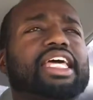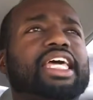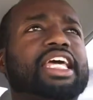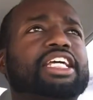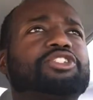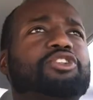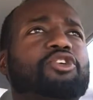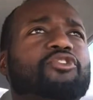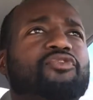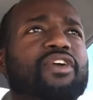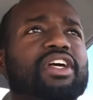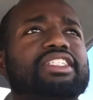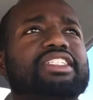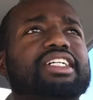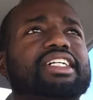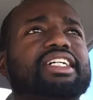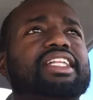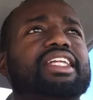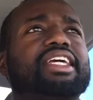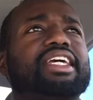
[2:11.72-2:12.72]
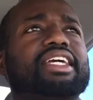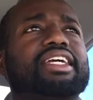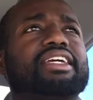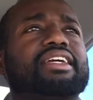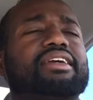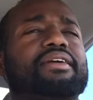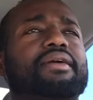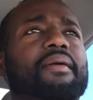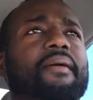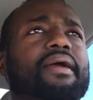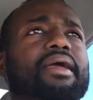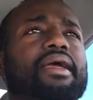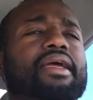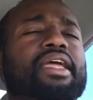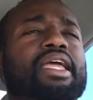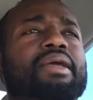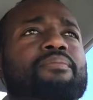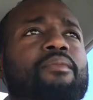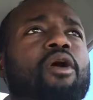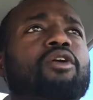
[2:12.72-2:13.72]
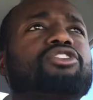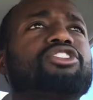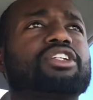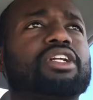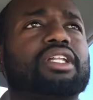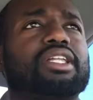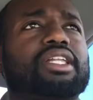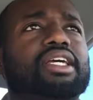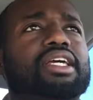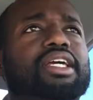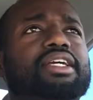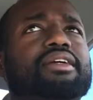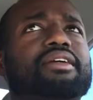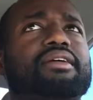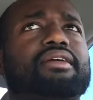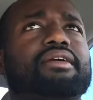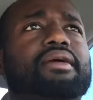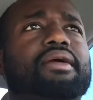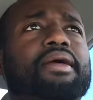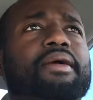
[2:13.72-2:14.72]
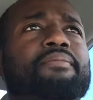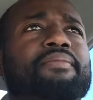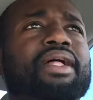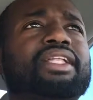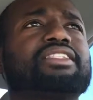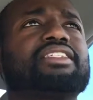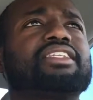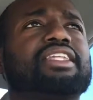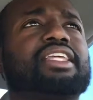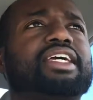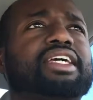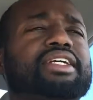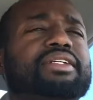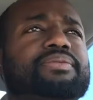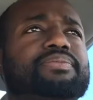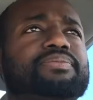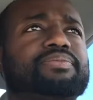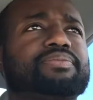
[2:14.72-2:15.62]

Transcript: is you physically, emotionally, mentally